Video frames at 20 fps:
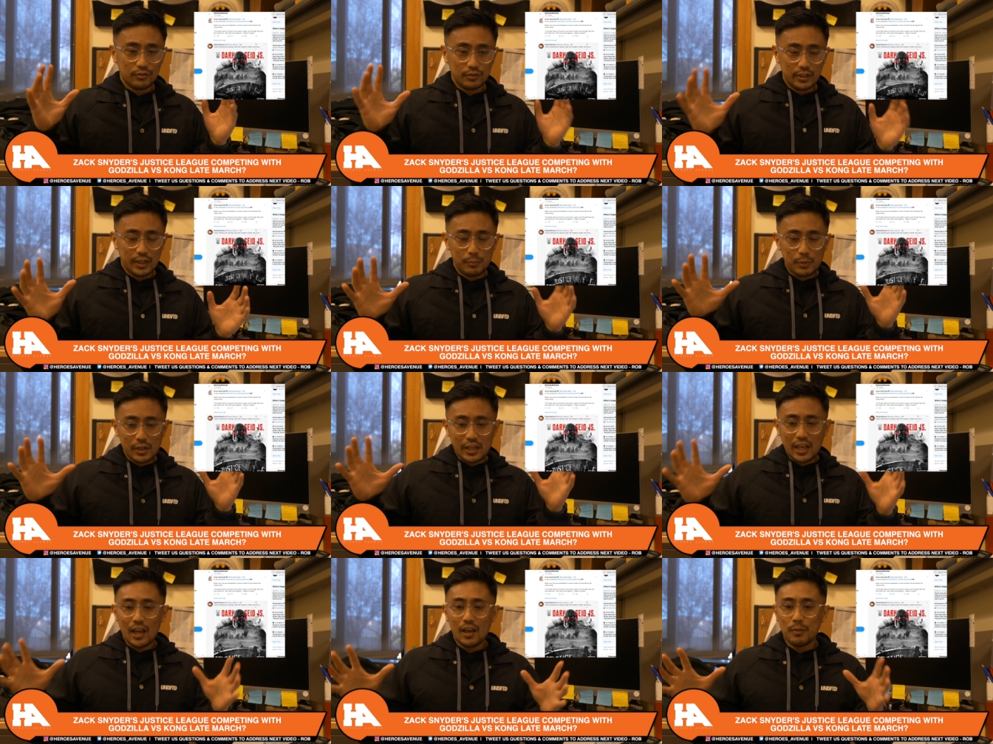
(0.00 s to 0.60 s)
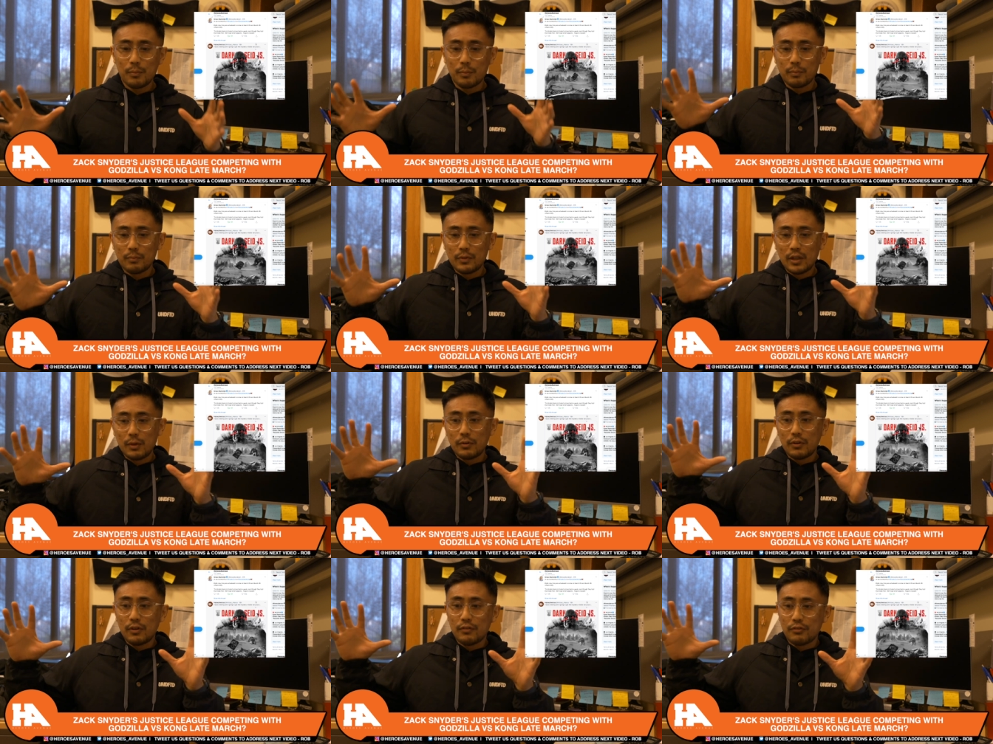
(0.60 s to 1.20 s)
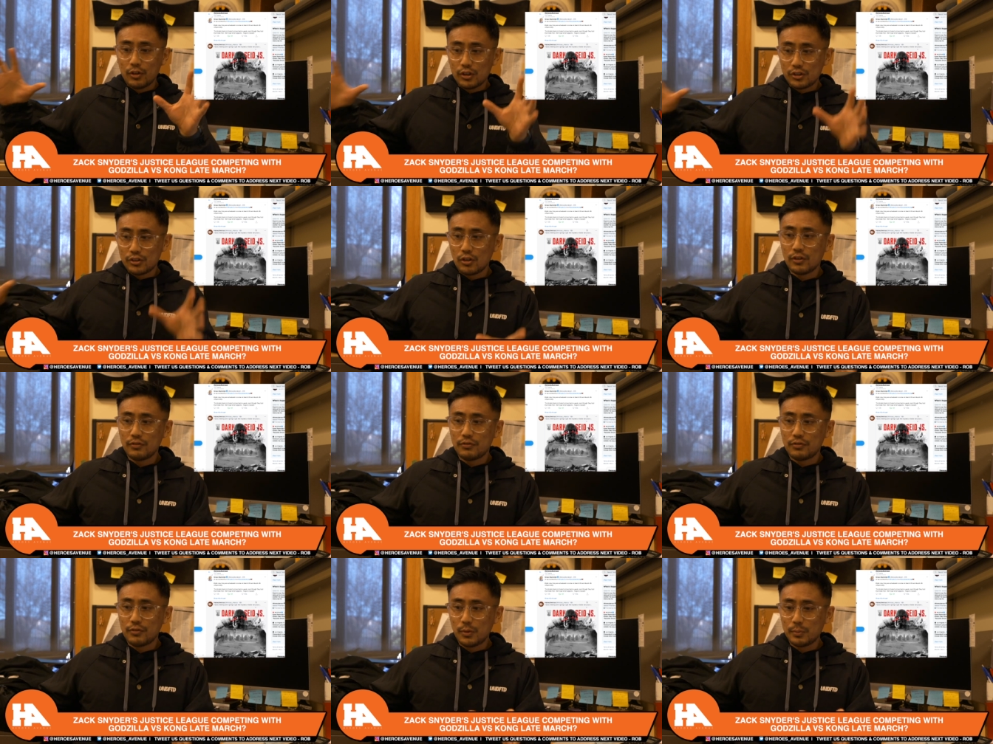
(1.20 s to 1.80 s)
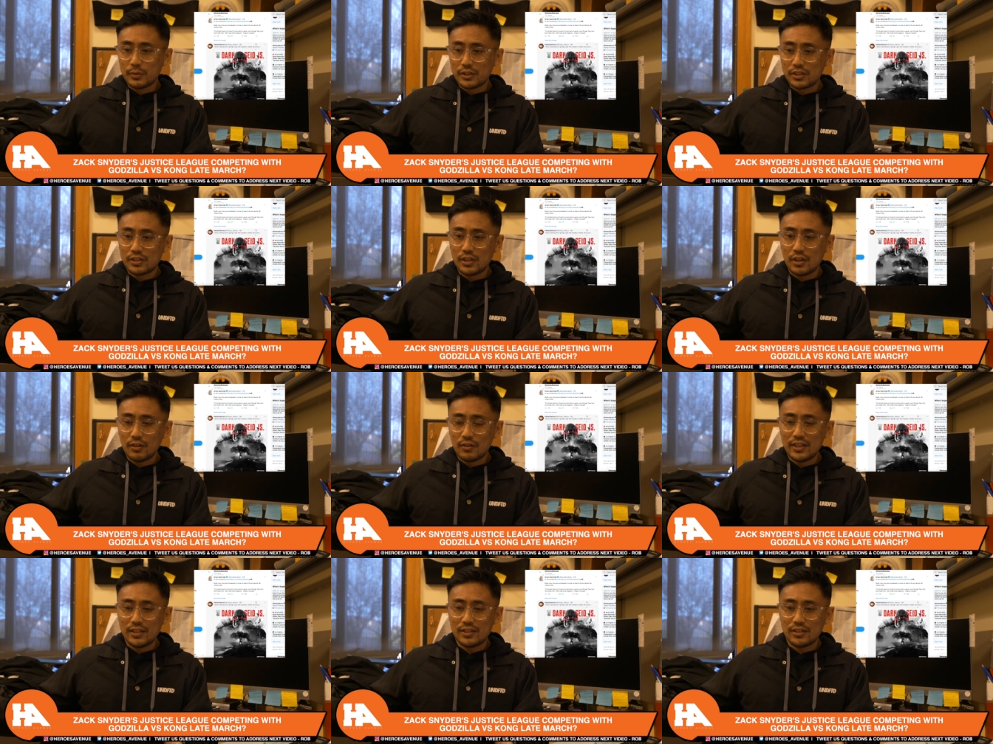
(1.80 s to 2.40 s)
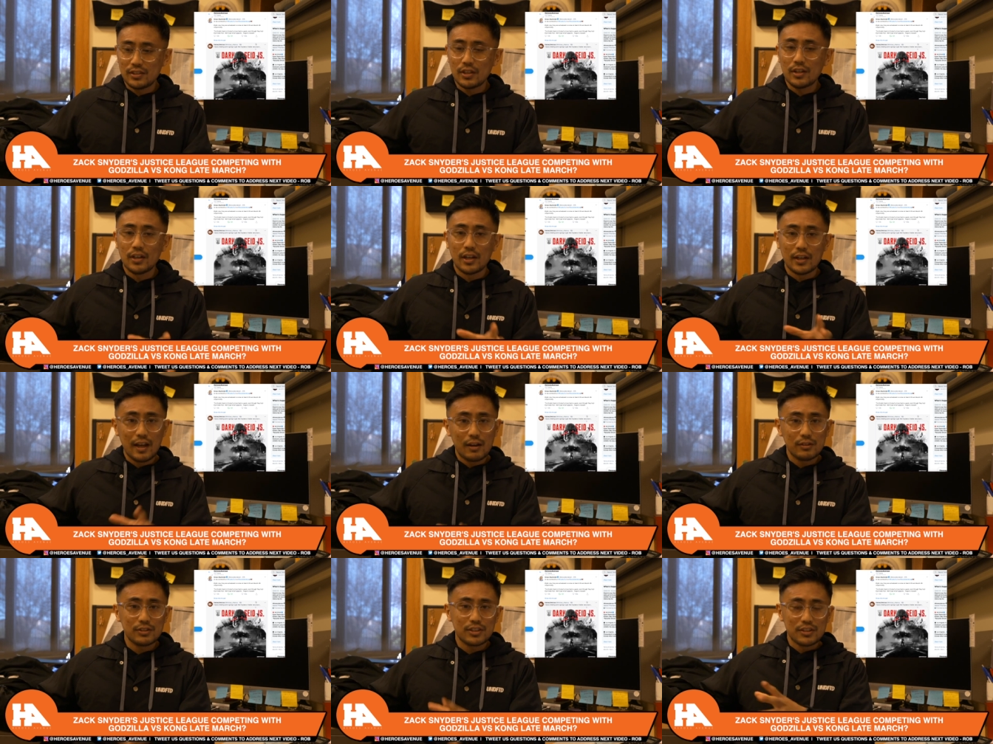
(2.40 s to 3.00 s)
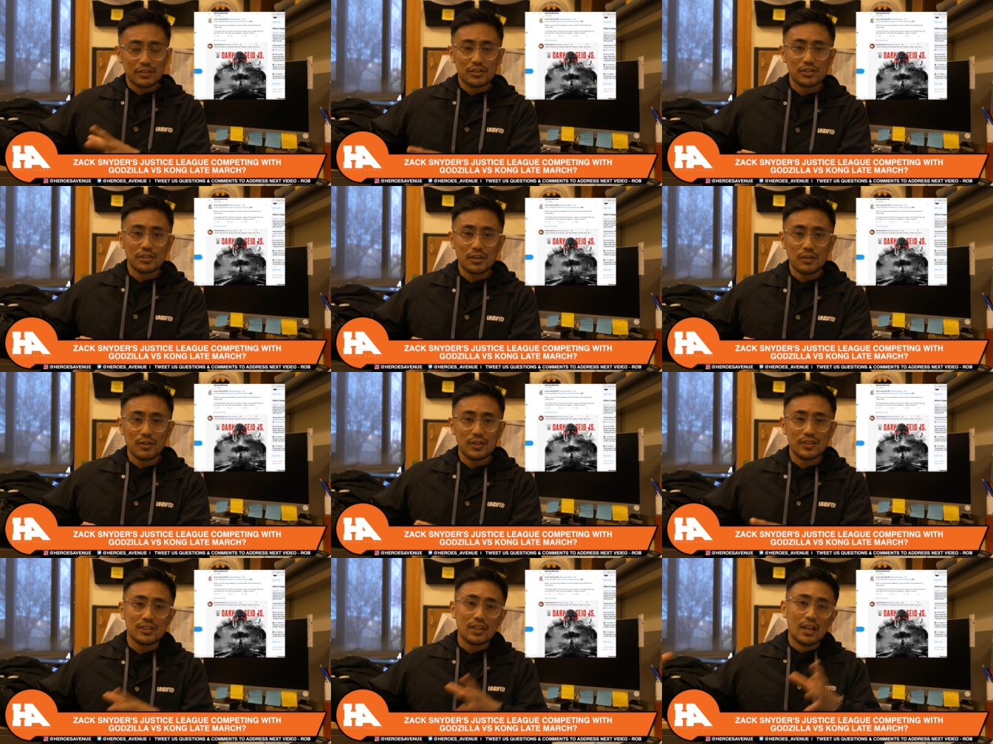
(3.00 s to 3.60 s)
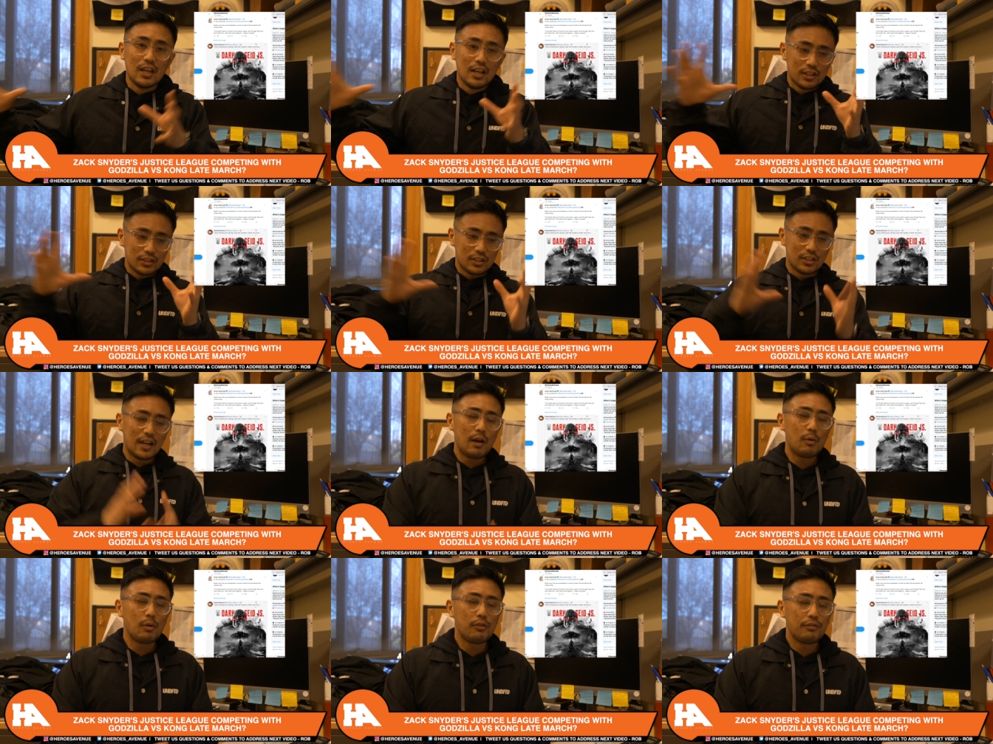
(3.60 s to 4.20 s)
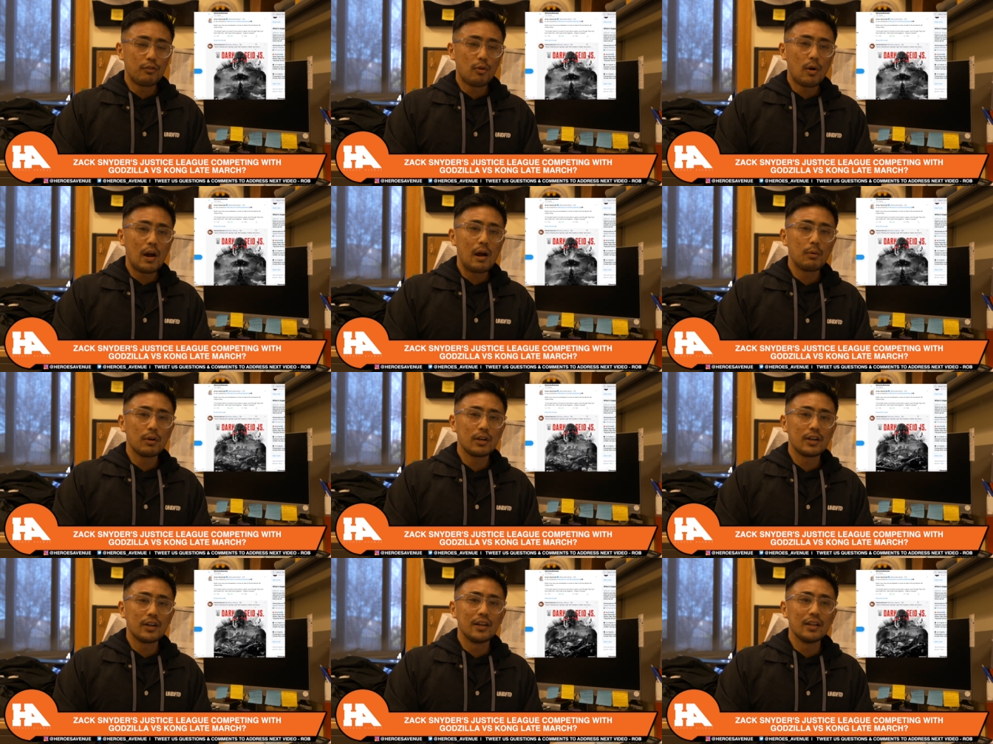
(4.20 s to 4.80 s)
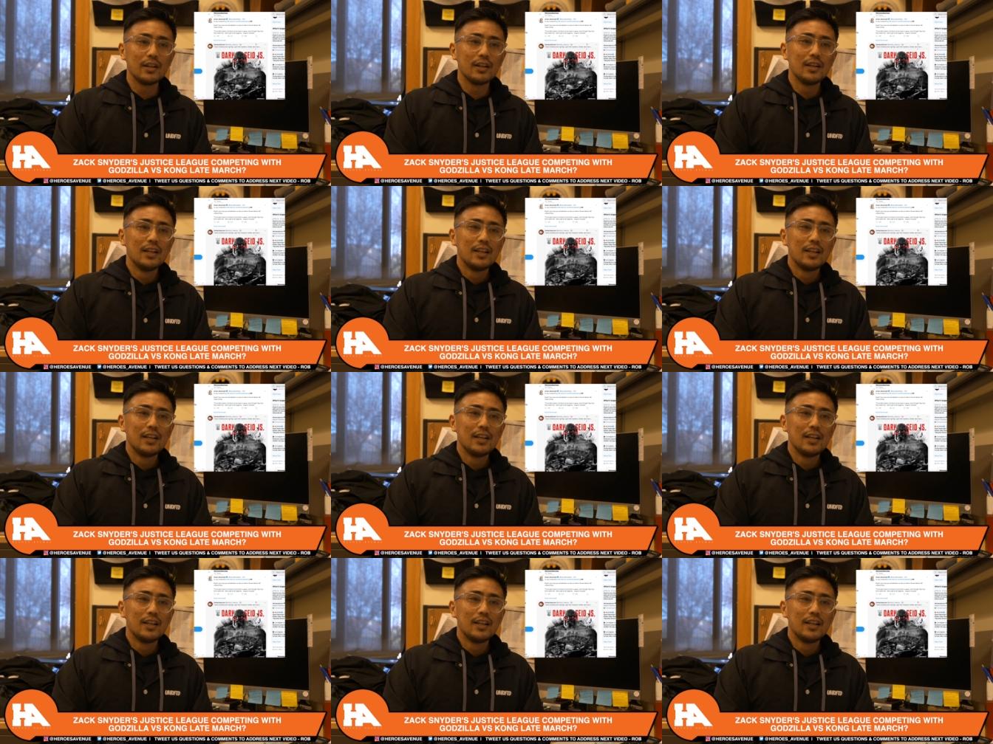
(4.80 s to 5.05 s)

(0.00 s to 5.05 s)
It became. It first turned from a series announced as a series to now a four-hour cut.